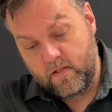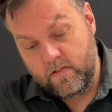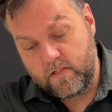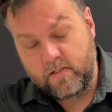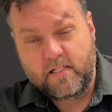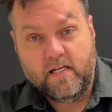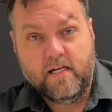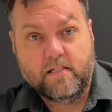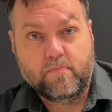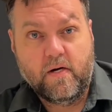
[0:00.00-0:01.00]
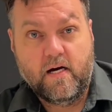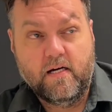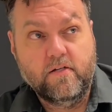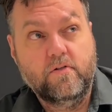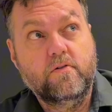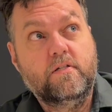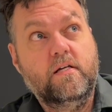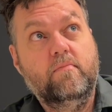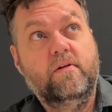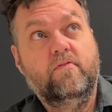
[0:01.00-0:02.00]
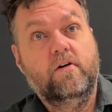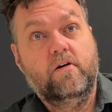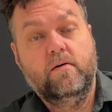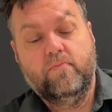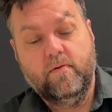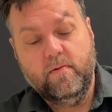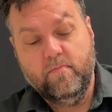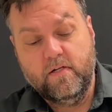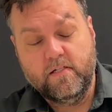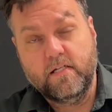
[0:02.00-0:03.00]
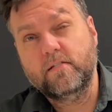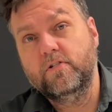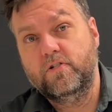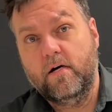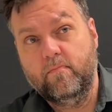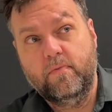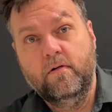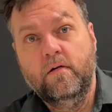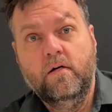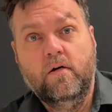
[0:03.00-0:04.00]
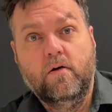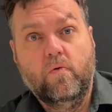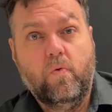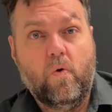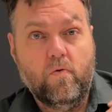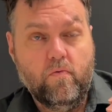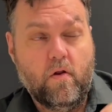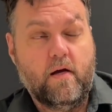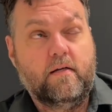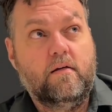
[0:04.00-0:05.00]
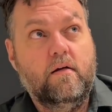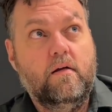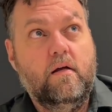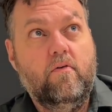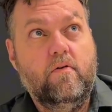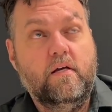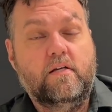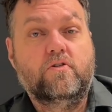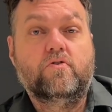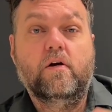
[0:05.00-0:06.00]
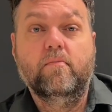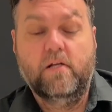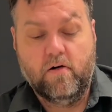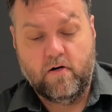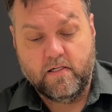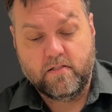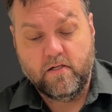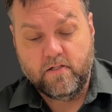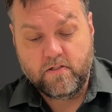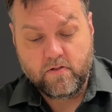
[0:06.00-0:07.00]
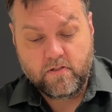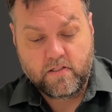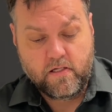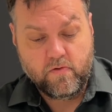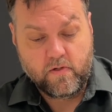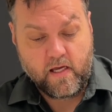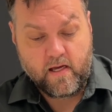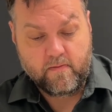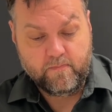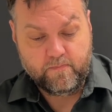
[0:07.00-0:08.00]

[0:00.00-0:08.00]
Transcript: so a 10 ounce bar, you do see a bit of a high premium, but it doesn't jump like extremely high. So you do still get,